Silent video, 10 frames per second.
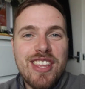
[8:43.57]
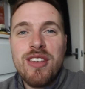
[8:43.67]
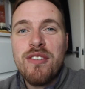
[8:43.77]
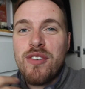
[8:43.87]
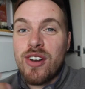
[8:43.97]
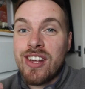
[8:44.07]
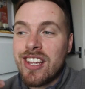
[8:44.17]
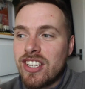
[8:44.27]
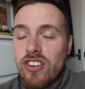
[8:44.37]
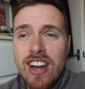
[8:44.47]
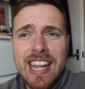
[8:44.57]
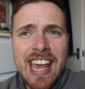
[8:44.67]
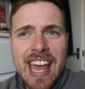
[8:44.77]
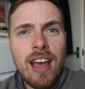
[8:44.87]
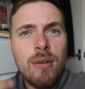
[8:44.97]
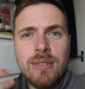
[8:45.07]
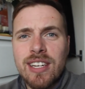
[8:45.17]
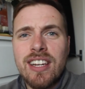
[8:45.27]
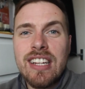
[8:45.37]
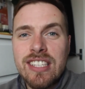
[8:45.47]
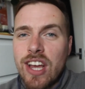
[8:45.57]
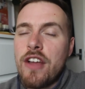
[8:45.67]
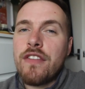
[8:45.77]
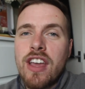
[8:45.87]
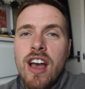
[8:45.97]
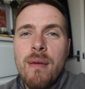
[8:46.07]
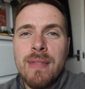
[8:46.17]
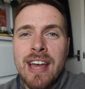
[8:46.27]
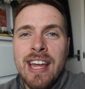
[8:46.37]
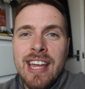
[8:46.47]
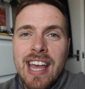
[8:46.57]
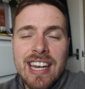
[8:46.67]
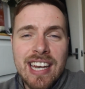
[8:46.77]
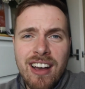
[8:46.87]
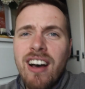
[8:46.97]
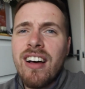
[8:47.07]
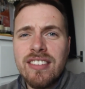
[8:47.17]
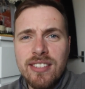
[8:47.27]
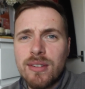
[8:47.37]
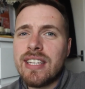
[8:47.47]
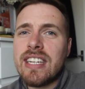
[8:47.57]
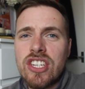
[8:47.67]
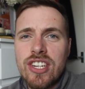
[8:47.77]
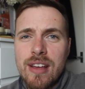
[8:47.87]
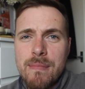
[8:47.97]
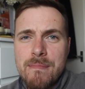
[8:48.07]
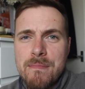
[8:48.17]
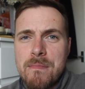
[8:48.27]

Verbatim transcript: you've got to try and get help to learn to overcome that and enhance your leadership.